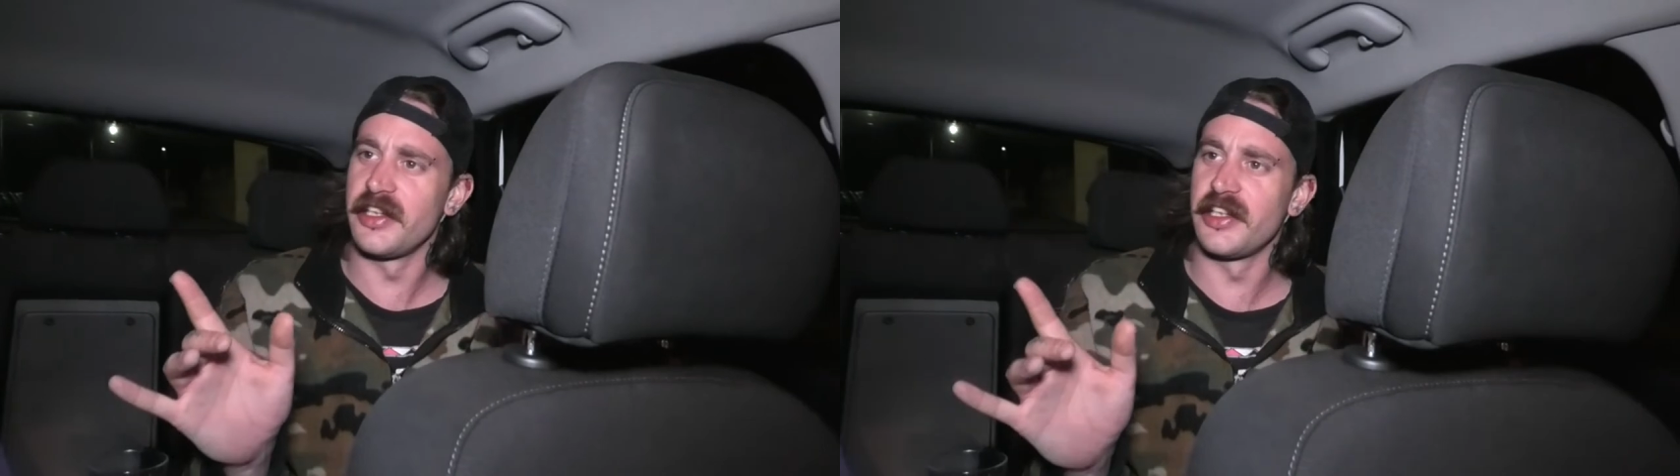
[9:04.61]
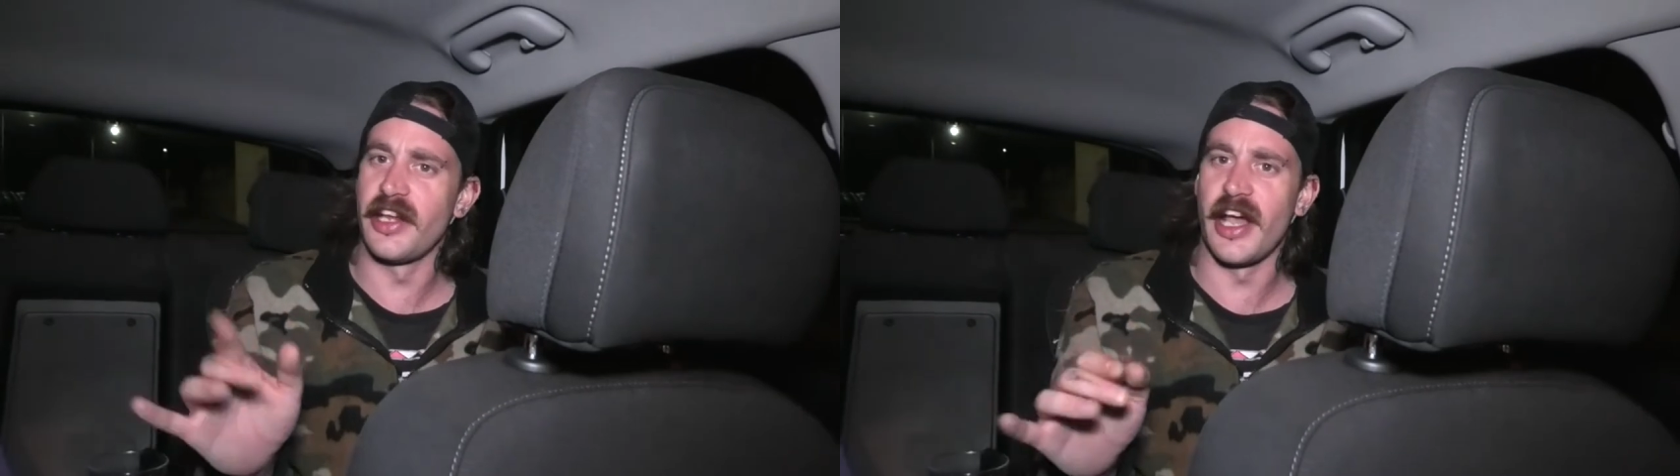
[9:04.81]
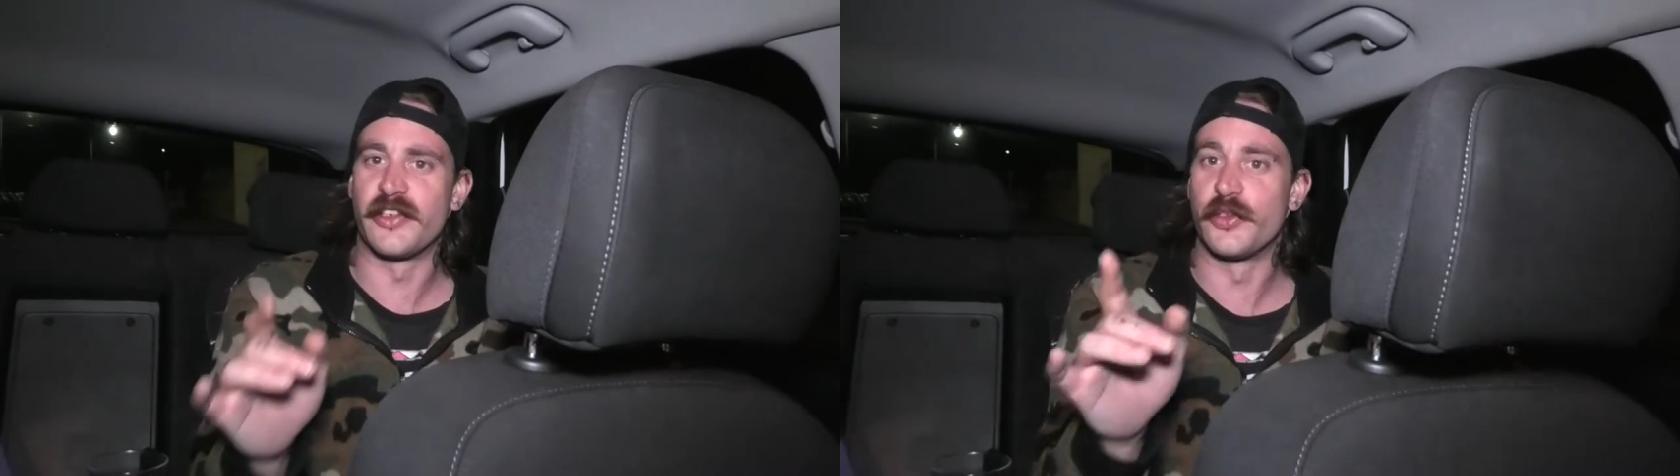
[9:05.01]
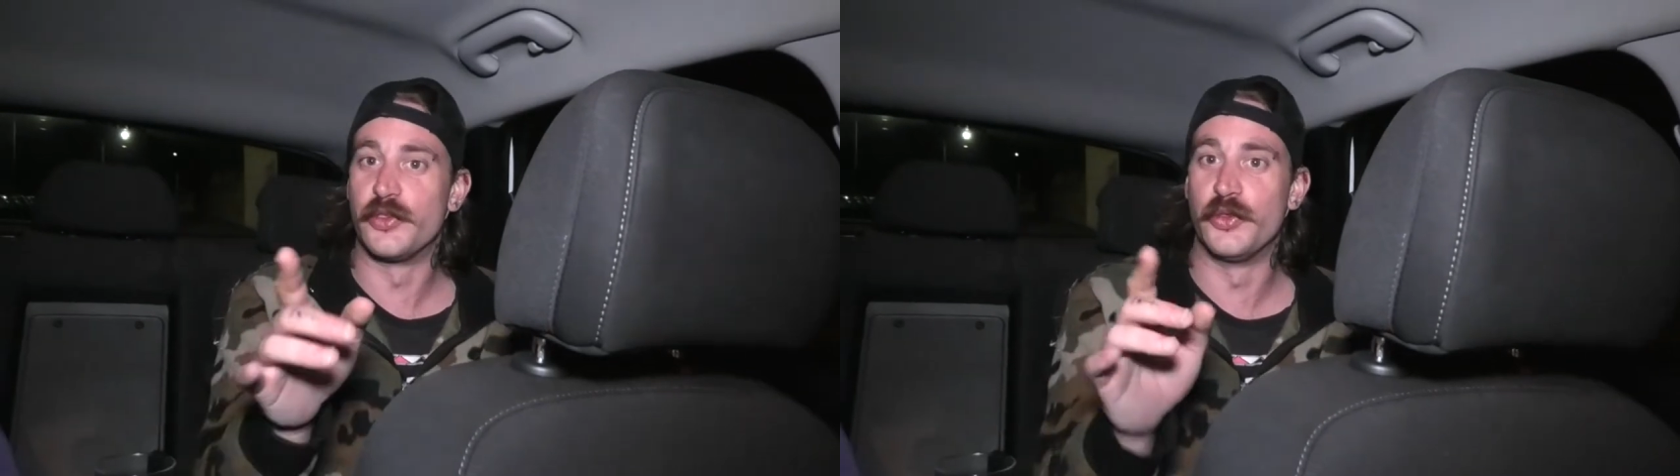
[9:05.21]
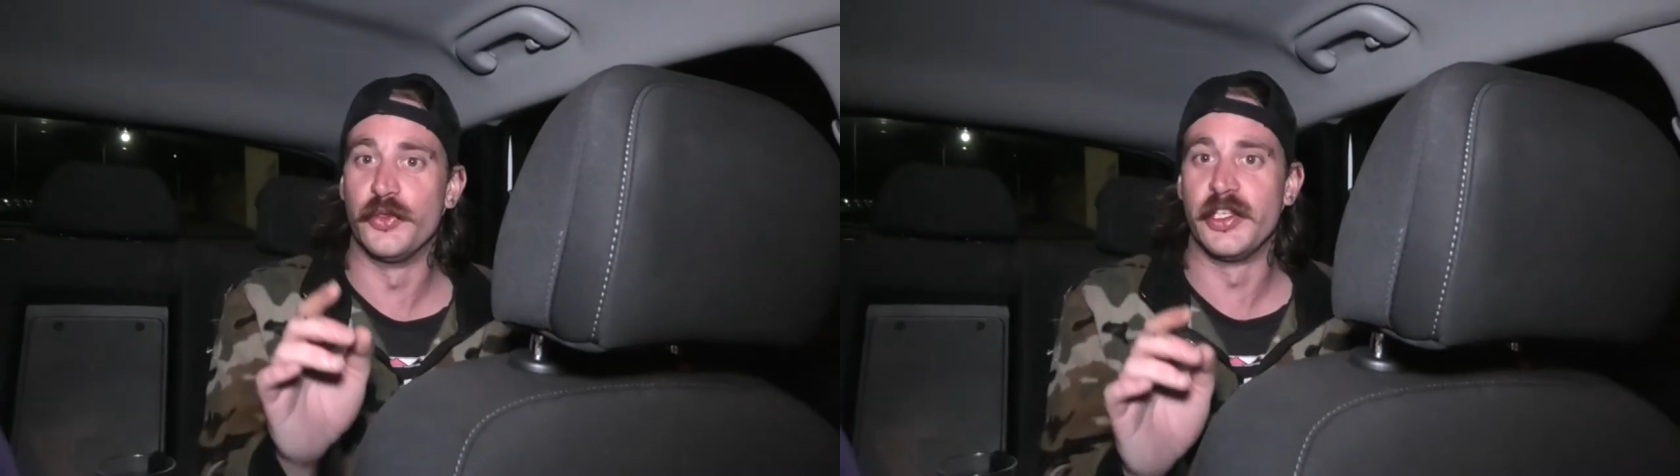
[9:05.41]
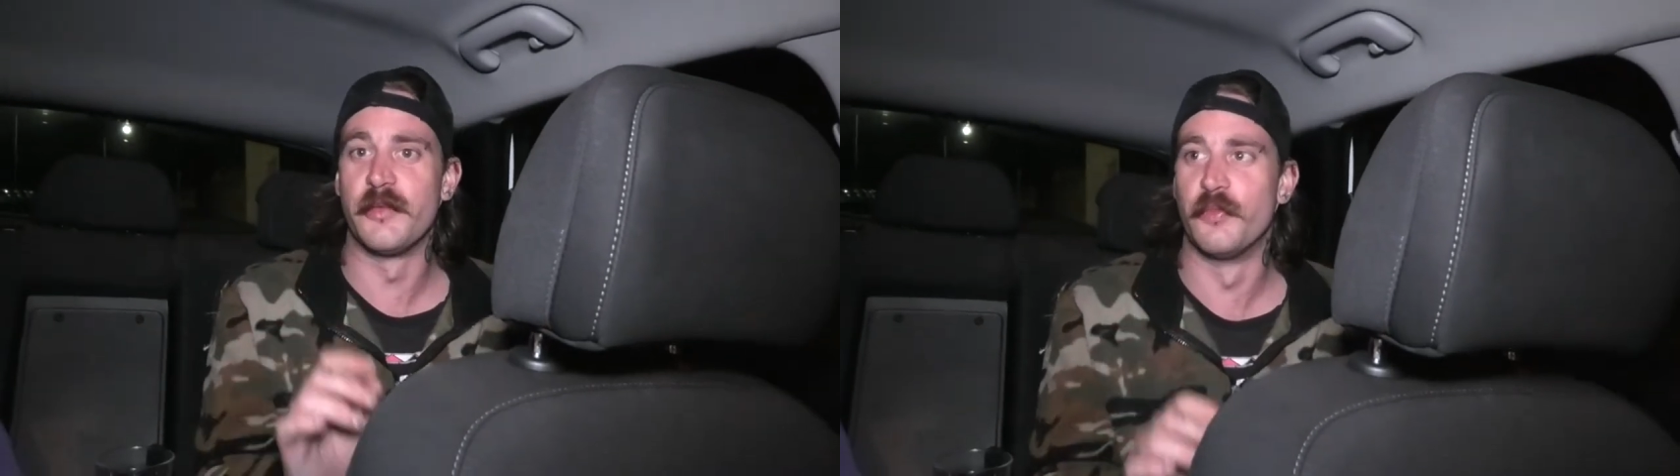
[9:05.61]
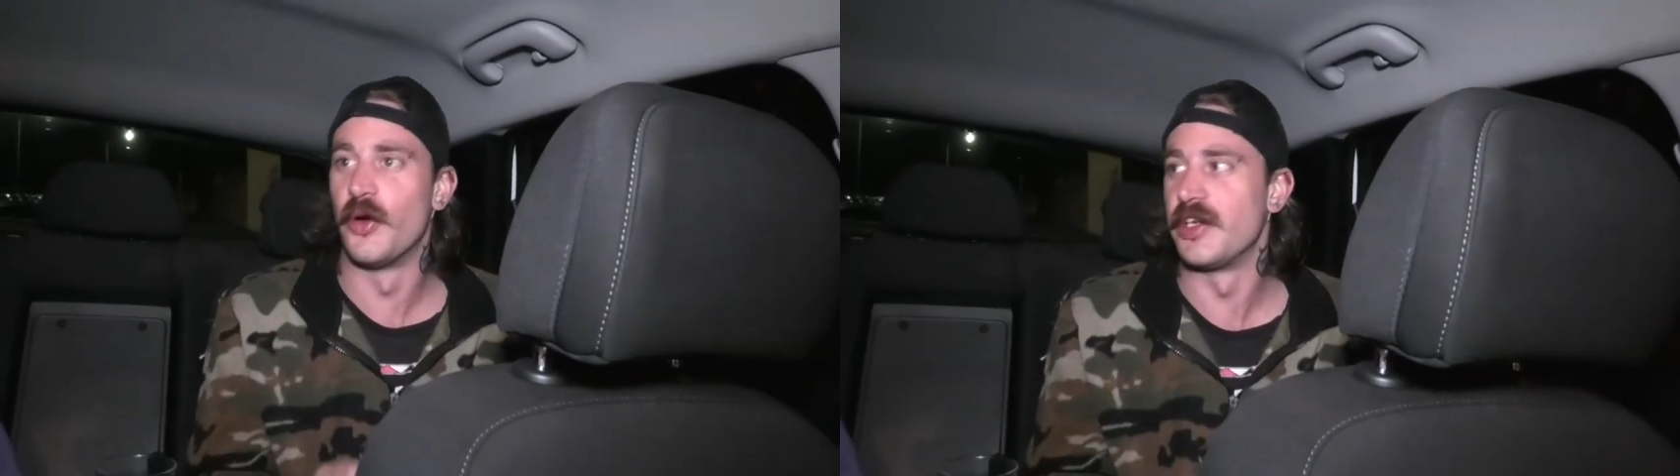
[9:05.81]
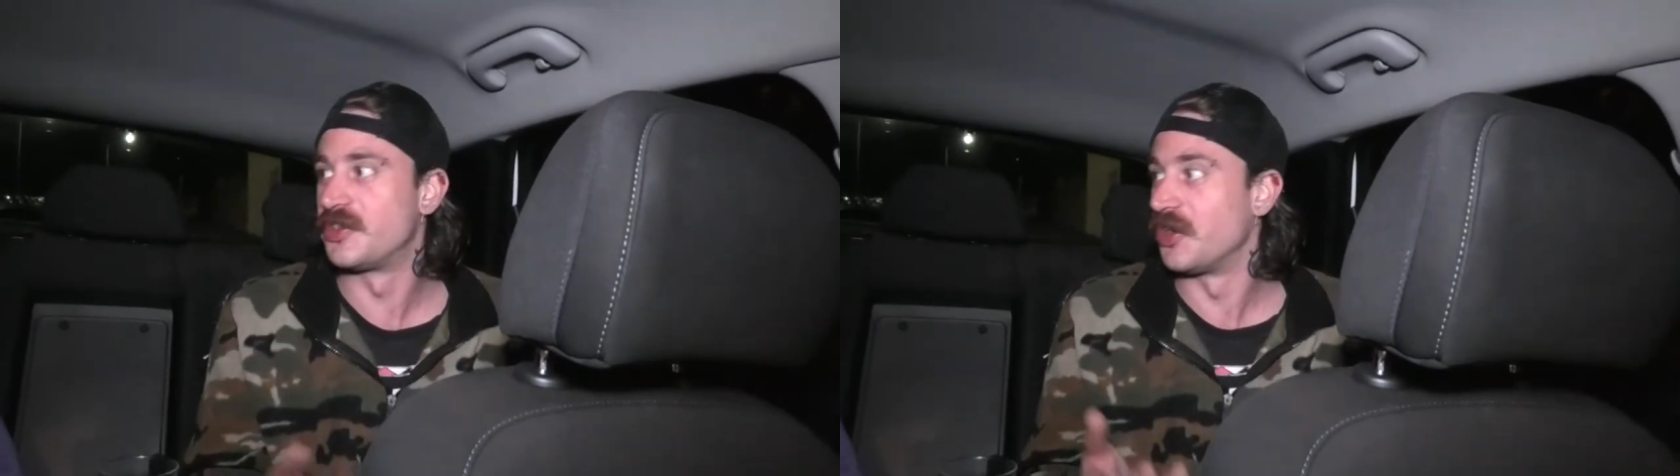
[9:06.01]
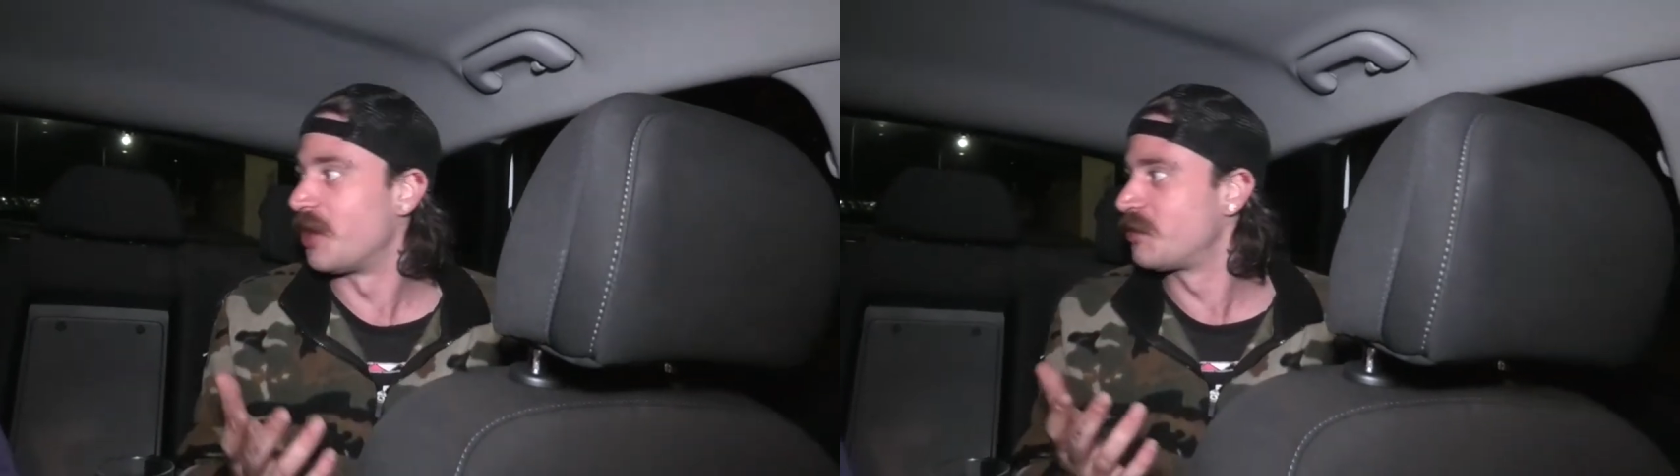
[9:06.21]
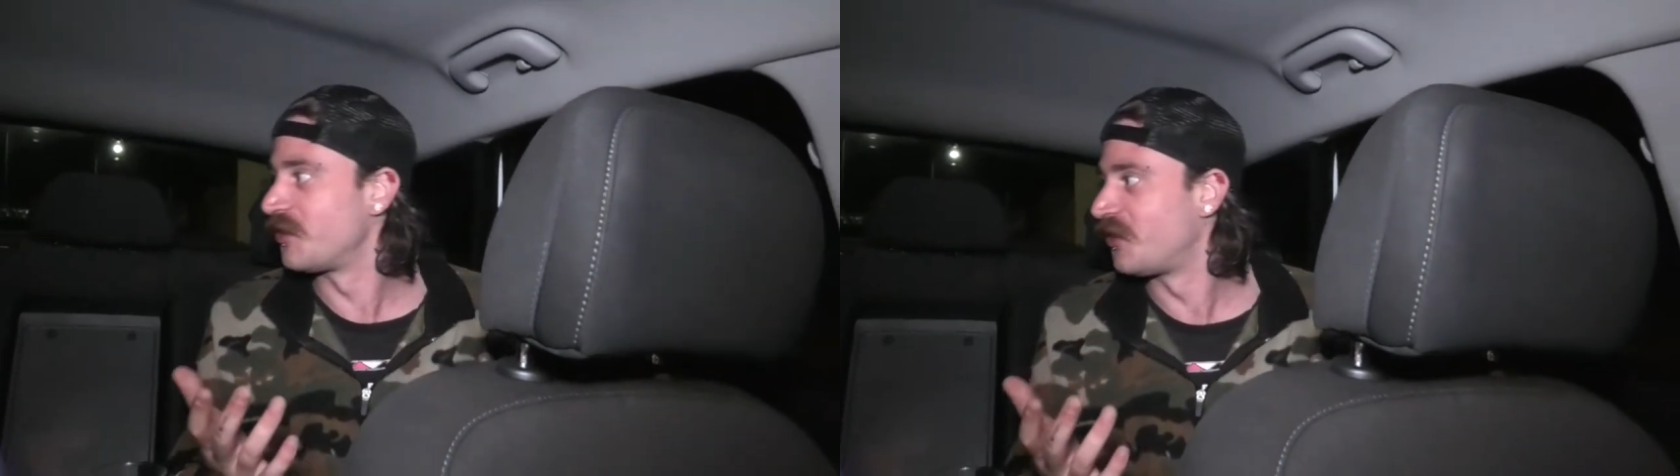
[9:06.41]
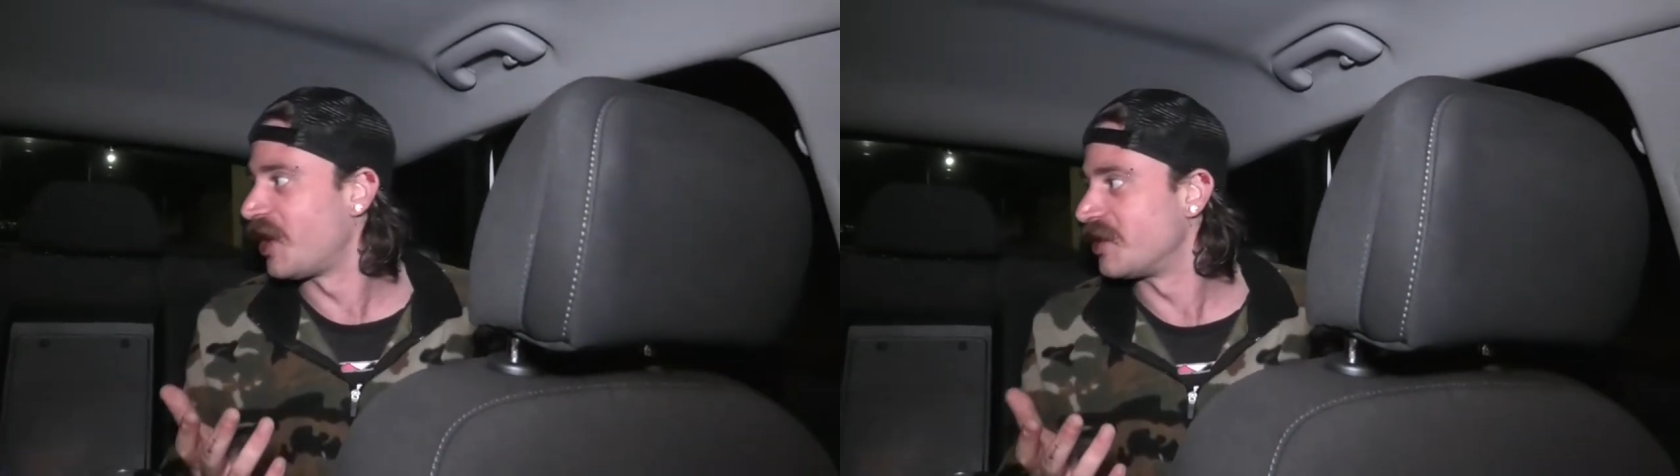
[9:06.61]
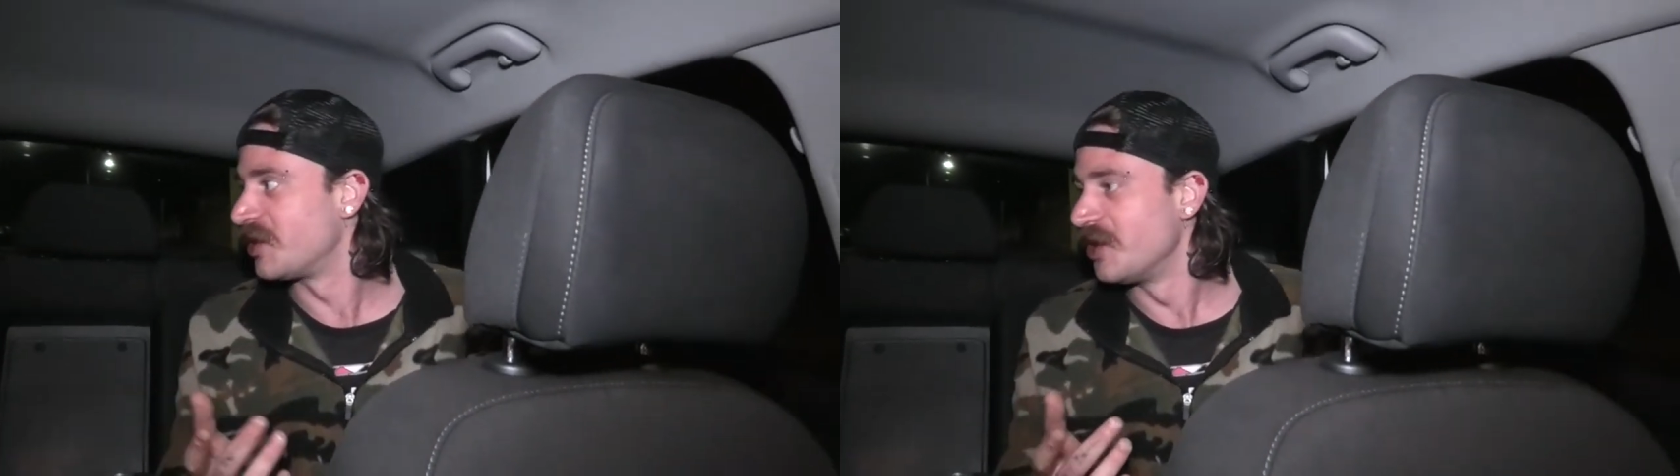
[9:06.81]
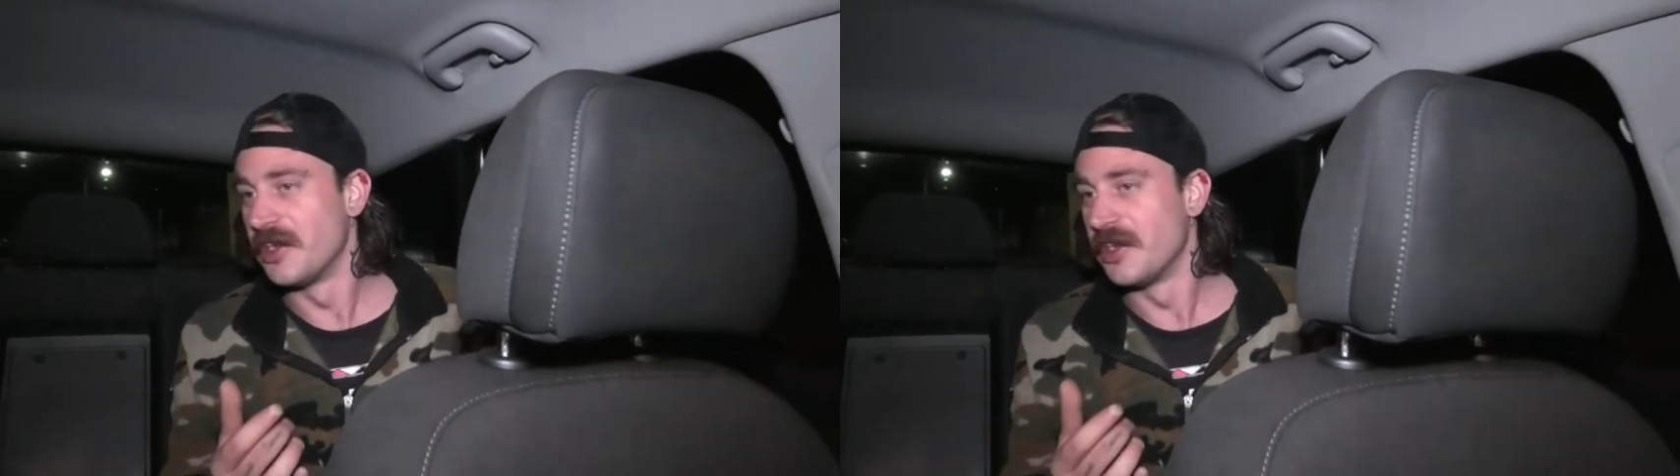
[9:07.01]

the night, two dead boys got up to fight.